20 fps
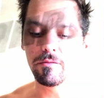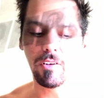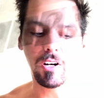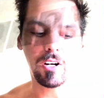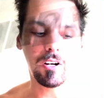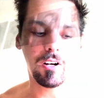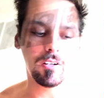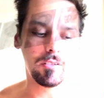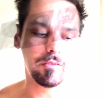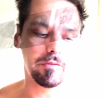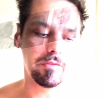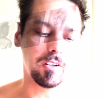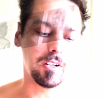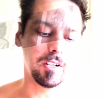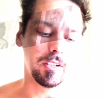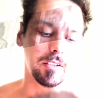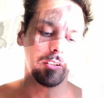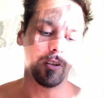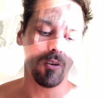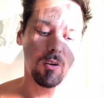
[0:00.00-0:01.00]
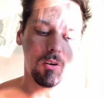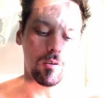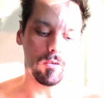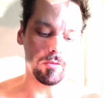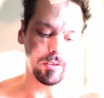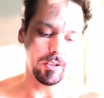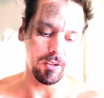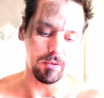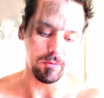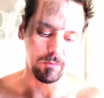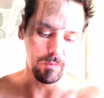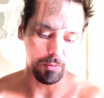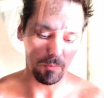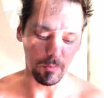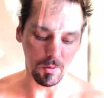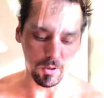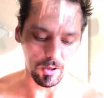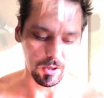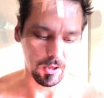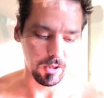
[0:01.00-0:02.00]
Very hard to find. They're all here in one
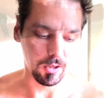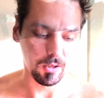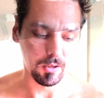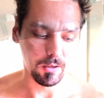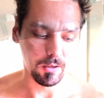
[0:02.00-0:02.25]
book.